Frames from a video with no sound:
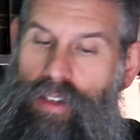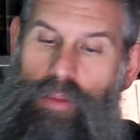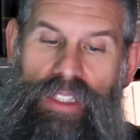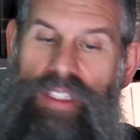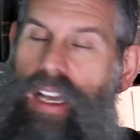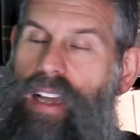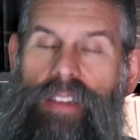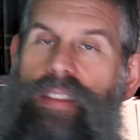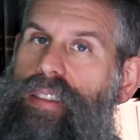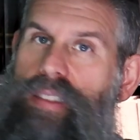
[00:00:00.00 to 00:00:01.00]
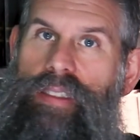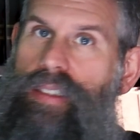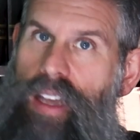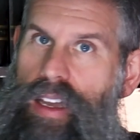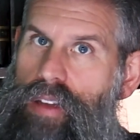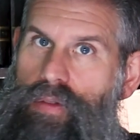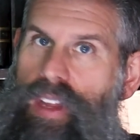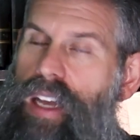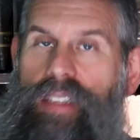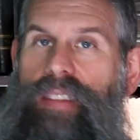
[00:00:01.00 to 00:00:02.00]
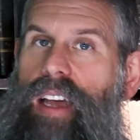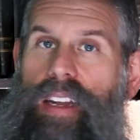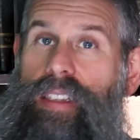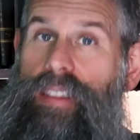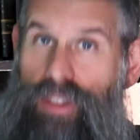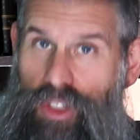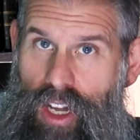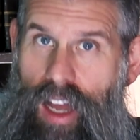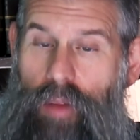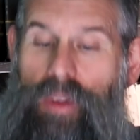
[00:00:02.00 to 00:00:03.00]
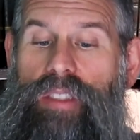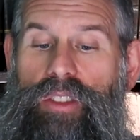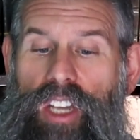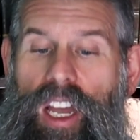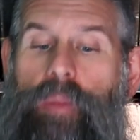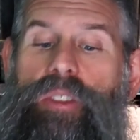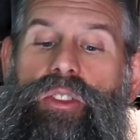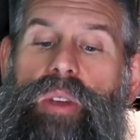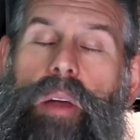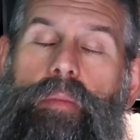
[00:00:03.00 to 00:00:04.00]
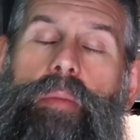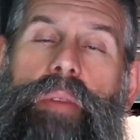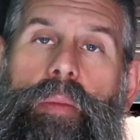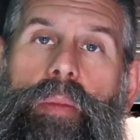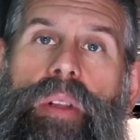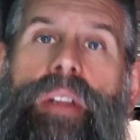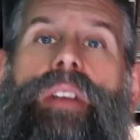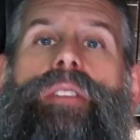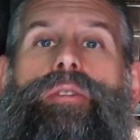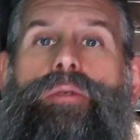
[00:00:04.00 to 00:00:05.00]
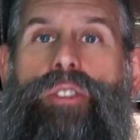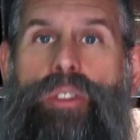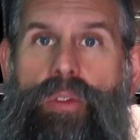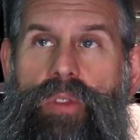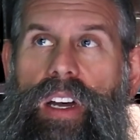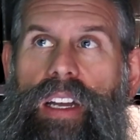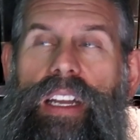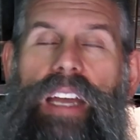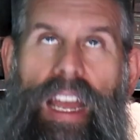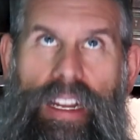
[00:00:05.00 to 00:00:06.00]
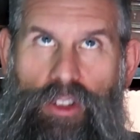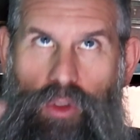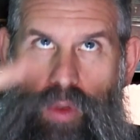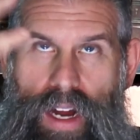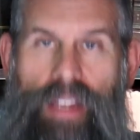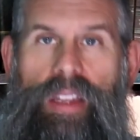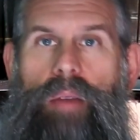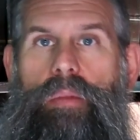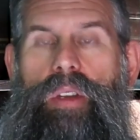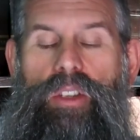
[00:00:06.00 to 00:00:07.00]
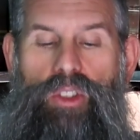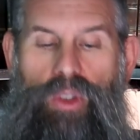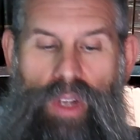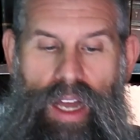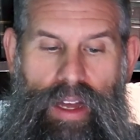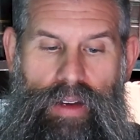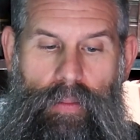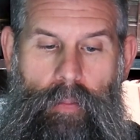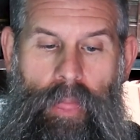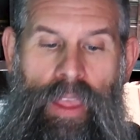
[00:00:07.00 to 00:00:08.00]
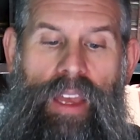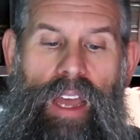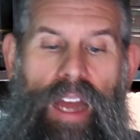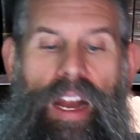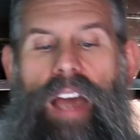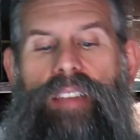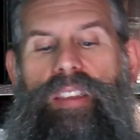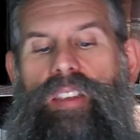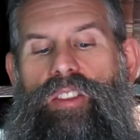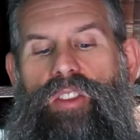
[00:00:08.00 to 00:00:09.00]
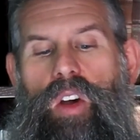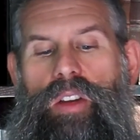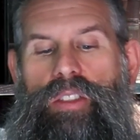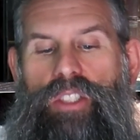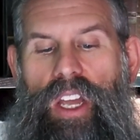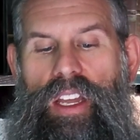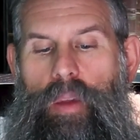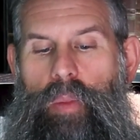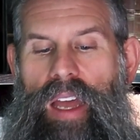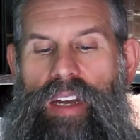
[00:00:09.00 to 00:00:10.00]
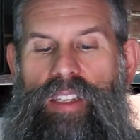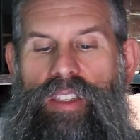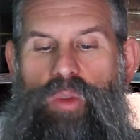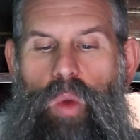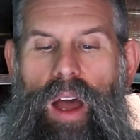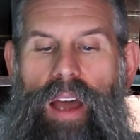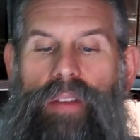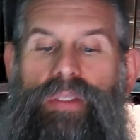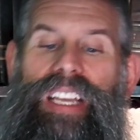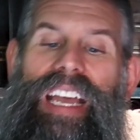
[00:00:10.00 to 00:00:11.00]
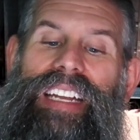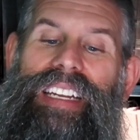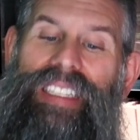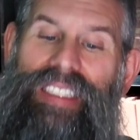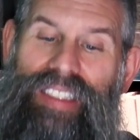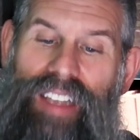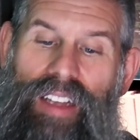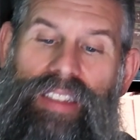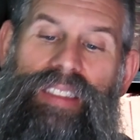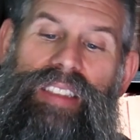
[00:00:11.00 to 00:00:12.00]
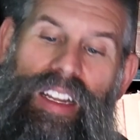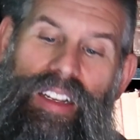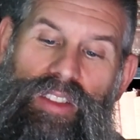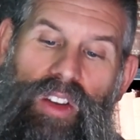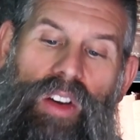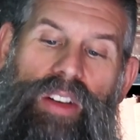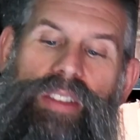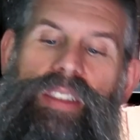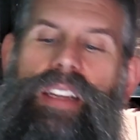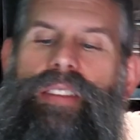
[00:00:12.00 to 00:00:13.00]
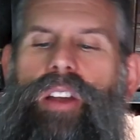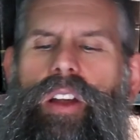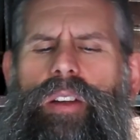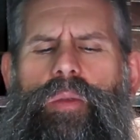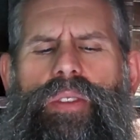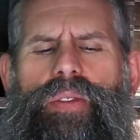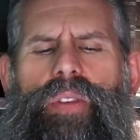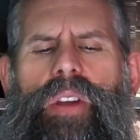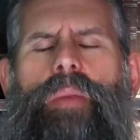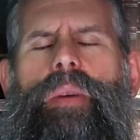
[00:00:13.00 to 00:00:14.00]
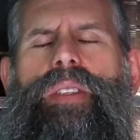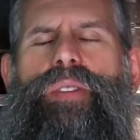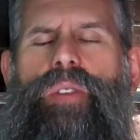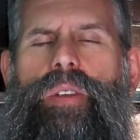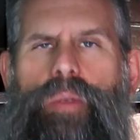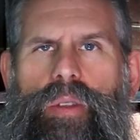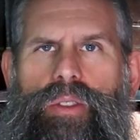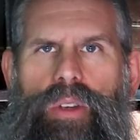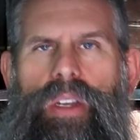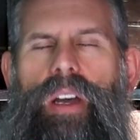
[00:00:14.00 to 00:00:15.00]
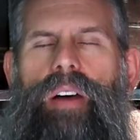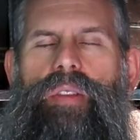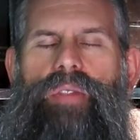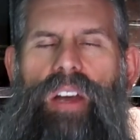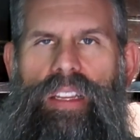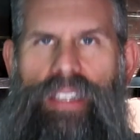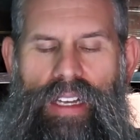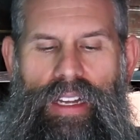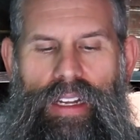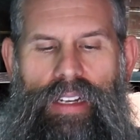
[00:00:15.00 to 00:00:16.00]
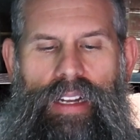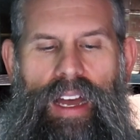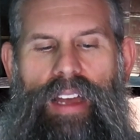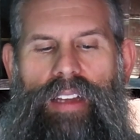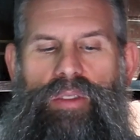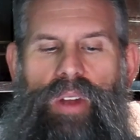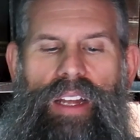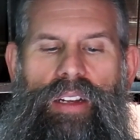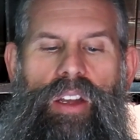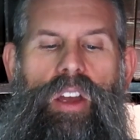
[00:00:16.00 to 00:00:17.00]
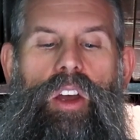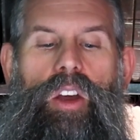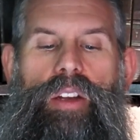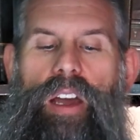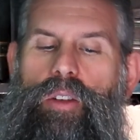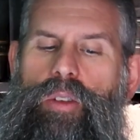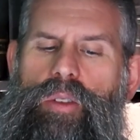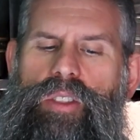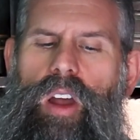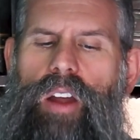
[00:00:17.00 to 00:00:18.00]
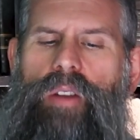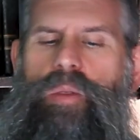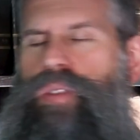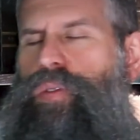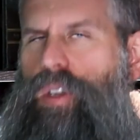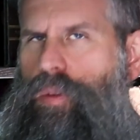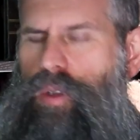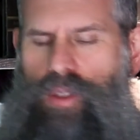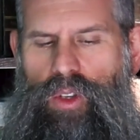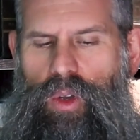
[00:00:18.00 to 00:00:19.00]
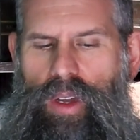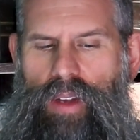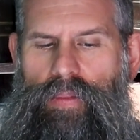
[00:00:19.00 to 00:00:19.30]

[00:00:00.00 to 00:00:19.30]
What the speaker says: Messiah doesn't save. That is not his job. His job is to help the people do tshuva and direct them to God. And Isaac saw Jacob and his wives, and his sons and daughters, and his heart was very much filled with joy. Oh, finally, nachat, right? Now, whose heart was filled with joy?